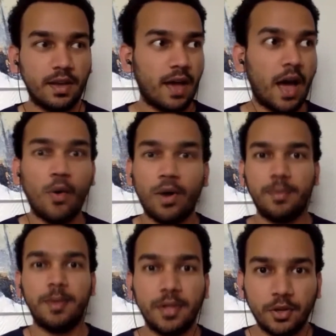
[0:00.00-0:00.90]
How are
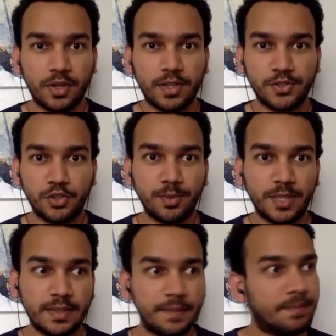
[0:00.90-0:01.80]
people going to consume
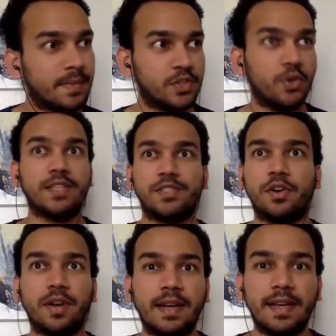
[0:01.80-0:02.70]
it? So
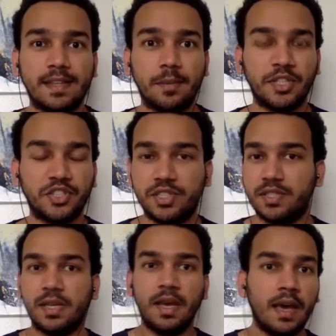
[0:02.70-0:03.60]
historically, as I mentioned,